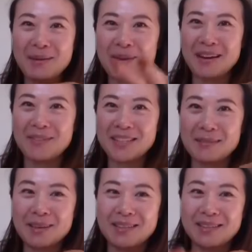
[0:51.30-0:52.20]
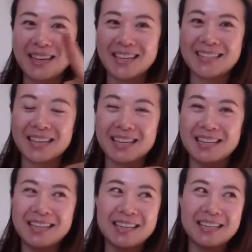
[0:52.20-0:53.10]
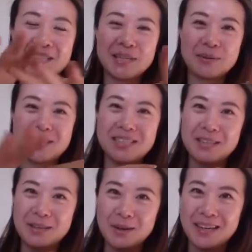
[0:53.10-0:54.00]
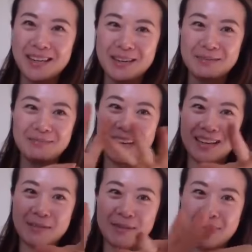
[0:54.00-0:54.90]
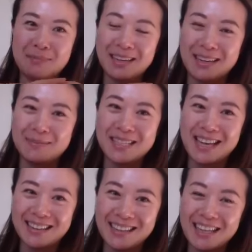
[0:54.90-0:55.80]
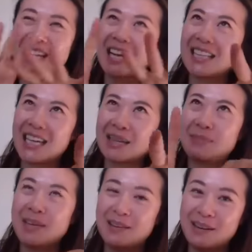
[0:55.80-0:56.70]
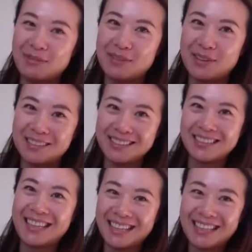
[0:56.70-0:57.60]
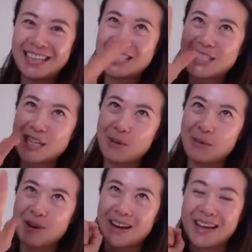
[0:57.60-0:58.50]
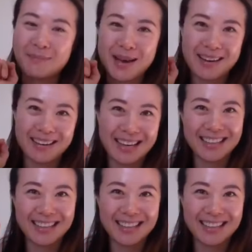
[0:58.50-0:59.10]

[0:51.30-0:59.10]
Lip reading: but every time I do that, it's like the Jewish New York like grandma comes out. Like, you'll look beautiful. Don't worry about it.